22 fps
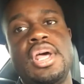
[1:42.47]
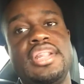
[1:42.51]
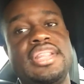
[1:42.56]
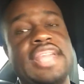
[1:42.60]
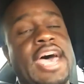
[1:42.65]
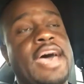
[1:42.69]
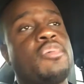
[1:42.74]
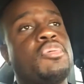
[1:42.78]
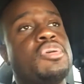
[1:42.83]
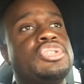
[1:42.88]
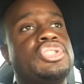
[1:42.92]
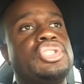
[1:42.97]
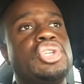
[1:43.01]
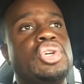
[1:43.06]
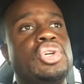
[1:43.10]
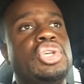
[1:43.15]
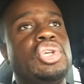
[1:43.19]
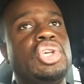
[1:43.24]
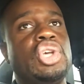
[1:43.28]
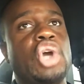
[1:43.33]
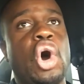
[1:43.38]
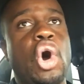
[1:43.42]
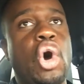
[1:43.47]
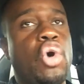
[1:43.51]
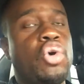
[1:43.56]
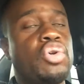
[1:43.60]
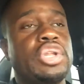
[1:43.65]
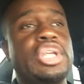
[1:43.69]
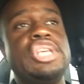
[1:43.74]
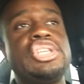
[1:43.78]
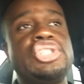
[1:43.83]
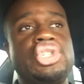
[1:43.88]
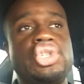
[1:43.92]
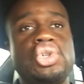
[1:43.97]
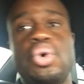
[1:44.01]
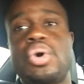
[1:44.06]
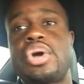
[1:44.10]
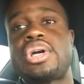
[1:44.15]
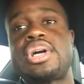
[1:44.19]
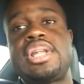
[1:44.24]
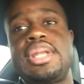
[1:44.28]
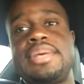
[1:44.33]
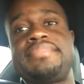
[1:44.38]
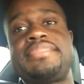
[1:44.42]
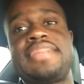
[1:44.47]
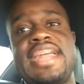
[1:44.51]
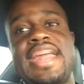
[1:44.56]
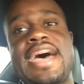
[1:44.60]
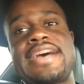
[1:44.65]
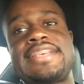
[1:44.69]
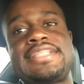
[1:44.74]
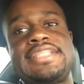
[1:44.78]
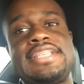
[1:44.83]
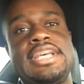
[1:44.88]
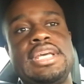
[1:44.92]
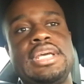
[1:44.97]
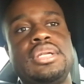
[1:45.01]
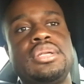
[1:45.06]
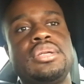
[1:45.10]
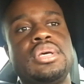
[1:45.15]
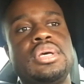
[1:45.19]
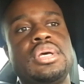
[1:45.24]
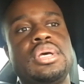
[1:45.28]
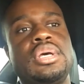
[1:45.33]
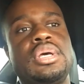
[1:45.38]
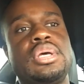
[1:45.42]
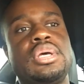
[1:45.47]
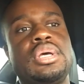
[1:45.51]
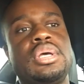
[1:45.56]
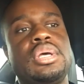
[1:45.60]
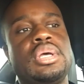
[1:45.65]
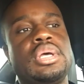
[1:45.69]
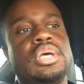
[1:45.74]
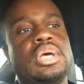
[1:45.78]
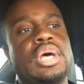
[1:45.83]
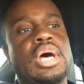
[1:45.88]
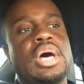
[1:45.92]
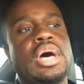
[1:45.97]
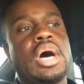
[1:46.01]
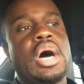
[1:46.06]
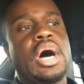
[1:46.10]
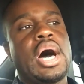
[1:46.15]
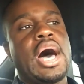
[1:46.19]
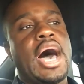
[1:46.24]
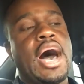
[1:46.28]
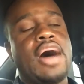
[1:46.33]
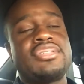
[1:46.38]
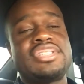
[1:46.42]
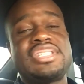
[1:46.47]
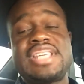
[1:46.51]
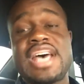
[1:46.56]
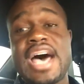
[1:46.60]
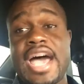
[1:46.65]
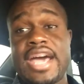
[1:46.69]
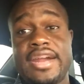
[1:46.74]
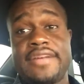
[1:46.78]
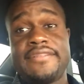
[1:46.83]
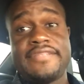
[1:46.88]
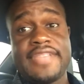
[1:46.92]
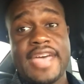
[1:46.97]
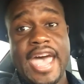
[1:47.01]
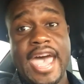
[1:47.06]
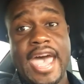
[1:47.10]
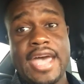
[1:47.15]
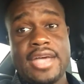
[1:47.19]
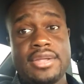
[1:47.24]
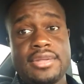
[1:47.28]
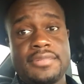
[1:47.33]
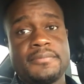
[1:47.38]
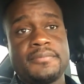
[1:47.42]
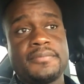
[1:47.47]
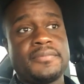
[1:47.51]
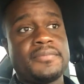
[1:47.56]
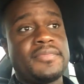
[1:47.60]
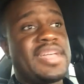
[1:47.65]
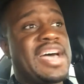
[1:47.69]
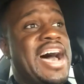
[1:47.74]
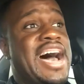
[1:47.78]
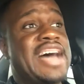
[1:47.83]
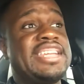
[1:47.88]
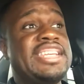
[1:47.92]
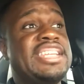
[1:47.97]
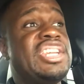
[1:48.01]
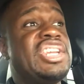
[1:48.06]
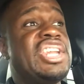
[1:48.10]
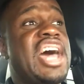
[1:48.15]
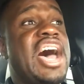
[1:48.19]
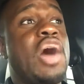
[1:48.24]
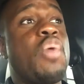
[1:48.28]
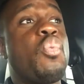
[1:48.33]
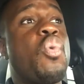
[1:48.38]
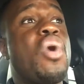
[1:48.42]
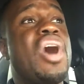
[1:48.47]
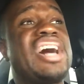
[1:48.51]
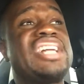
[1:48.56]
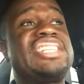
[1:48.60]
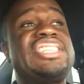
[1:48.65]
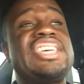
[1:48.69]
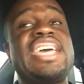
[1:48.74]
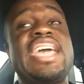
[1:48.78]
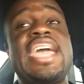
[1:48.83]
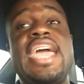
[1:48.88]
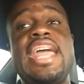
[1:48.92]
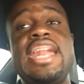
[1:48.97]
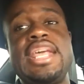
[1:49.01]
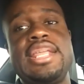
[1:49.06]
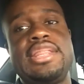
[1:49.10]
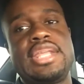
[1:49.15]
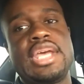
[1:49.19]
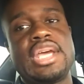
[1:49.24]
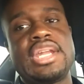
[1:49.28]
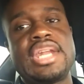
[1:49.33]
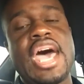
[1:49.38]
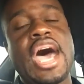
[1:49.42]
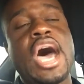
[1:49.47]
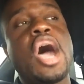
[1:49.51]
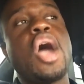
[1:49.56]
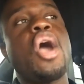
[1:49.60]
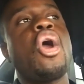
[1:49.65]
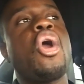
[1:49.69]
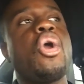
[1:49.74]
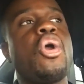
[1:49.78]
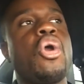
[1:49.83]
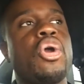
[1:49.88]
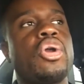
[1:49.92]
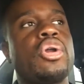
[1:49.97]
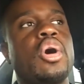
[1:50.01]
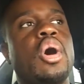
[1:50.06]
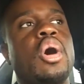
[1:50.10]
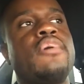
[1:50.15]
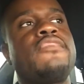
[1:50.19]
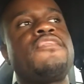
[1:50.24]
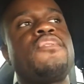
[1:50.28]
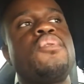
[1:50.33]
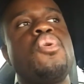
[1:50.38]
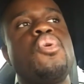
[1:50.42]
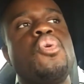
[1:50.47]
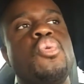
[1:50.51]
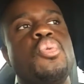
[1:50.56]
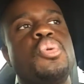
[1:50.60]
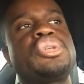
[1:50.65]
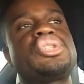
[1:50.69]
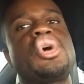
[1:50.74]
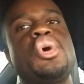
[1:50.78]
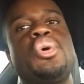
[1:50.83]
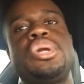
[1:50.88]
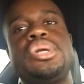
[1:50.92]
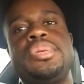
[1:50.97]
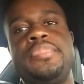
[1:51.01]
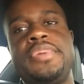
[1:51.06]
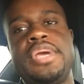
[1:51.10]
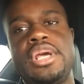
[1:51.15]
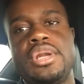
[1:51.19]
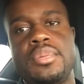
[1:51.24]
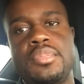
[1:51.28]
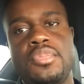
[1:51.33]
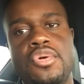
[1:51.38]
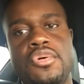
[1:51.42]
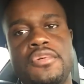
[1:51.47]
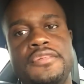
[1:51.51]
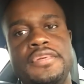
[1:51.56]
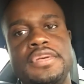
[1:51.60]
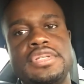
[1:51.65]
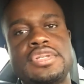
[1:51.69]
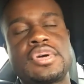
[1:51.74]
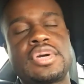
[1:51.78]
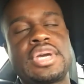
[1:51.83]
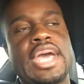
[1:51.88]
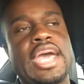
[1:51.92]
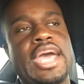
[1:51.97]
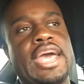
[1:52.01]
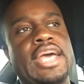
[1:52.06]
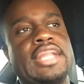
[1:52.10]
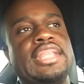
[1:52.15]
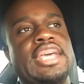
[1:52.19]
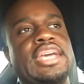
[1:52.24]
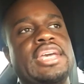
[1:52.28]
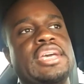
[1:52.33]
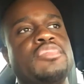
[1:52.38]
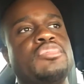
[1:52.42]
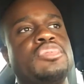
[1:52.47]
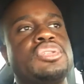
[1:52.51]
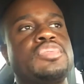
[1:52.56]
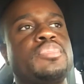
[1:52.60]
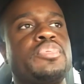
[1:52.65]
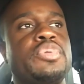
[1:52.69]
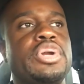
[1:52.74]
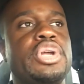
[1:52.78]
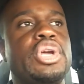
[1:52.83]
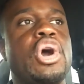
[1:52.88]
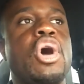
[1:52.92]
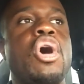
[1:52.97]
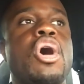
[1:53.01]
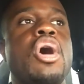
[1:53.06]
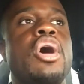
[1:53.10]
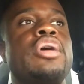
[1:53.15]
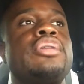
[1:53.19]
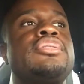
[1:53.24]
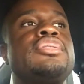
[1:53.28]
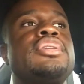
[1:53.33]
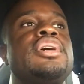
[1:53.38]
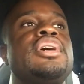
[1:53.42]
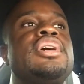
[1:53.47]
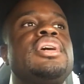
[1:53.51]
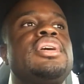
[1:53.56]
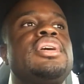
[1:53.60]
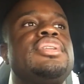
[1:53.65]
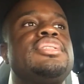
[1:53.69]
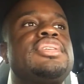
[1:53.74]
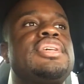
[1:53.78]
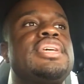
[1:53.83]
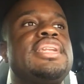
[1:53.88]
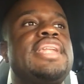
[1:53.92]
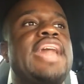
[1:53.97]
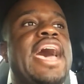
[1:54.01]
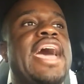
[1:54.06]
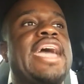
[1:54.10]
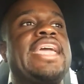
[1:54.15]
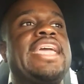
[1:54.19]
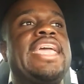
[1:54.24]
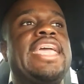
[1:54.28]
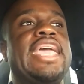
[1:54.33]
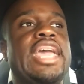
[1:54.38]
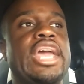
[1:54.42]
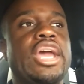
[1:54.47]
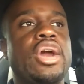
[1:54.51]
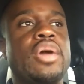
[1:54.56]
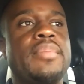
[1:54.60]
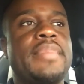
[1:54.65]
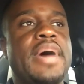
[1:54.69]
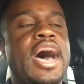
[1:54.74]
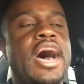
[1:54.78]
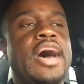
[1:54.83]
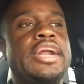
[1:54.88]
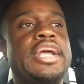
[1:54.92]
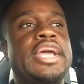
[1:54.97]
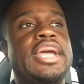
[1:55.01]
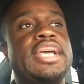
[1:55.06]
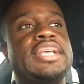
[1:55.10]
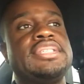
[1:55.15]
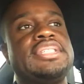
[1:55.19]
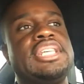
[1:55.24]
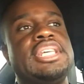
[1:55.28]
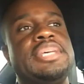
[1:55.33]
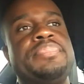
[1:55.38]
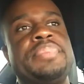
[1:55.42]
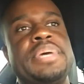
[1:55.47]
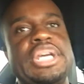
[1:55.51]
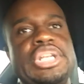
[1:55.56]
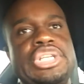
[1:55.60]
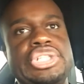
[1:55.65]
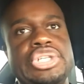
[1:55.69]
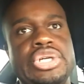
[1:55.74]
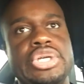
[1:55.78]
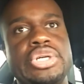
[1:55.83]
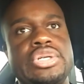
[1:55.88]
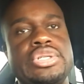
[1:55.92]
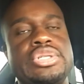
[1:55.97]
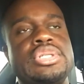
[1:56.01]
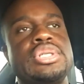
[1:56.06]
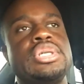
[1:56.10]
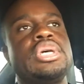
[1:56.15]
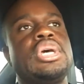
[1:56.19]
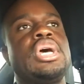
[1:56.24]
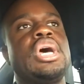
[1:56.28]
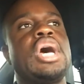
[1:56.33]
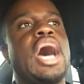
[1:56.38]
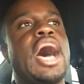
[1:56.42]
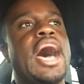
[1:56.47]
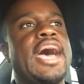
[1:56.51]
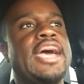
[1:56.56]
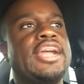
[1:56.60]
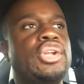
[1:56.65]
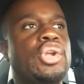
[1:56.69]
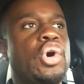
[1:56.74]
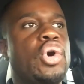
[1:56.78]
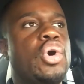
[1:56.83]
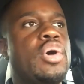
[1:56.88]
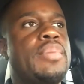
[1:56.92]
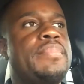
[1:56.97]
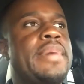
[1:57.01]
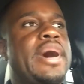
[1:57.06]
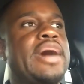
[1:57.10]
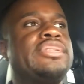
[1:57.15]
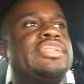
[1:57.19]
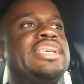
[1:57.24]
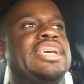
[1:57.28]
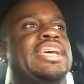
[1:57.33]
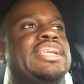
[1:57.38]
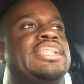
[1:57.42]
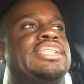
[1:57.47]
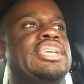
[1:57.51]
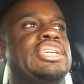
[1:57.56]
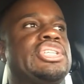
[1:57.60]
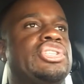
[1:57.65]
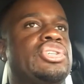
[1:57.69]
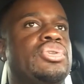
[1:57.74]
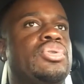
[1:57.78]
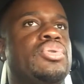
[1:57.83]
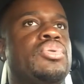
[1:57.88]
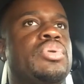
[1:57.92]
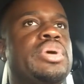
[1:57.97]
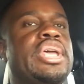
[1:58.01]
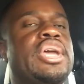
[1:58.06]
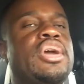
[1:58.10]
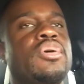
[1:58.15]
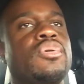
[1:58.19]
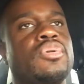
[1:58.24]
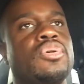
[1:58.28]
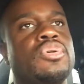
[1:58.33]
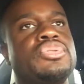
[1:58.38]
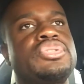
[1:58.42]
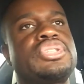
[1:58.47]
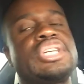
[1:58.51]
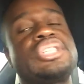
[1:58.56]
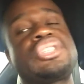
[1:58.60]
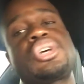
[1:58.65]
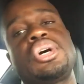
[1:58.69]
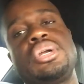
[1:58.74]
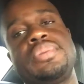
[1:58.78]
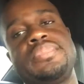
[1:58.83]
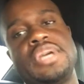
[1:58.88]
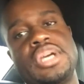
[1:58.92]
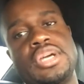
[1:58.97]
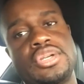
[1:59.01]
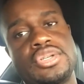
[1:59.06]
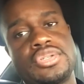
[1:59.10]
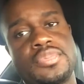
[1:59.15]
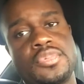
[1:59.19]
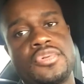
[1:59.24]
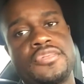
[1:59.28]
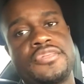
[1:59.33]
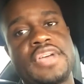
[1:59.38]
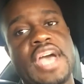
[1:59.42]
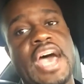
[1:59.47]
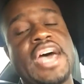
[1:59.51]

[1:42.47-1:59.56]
That was the only short clip that I seen. Outside of that, I did not watch anything. Now, I heard of who was going to be in the movies, okay? I think it was pretty hard to not hear about it and see pictures. I know about the additional heroes that's going to be in this movie.